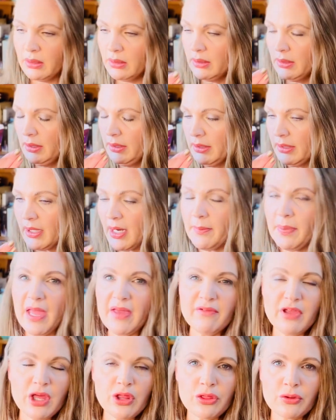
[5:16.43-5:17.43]
And I'm
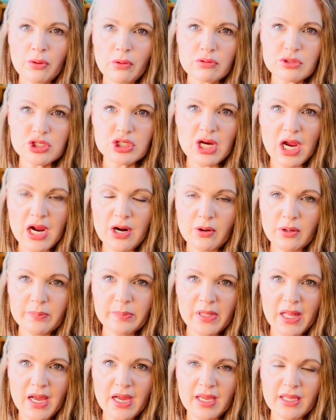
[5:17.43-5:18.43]
having a throat chakra
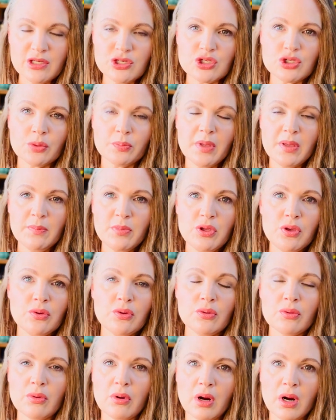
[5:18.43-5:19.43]
blockage, so maybe
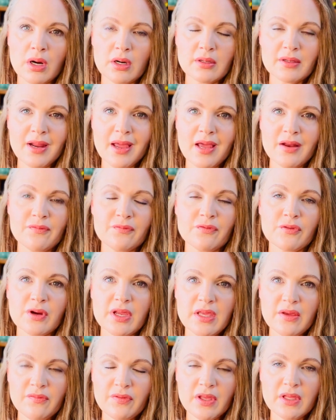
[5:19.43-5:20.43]
you are not
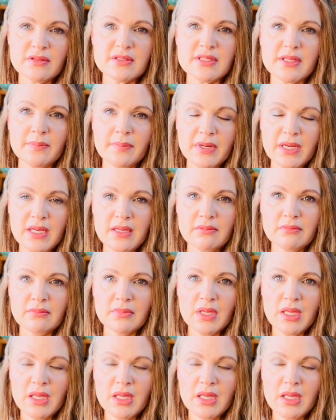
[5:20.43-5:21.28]
forgiving somebody.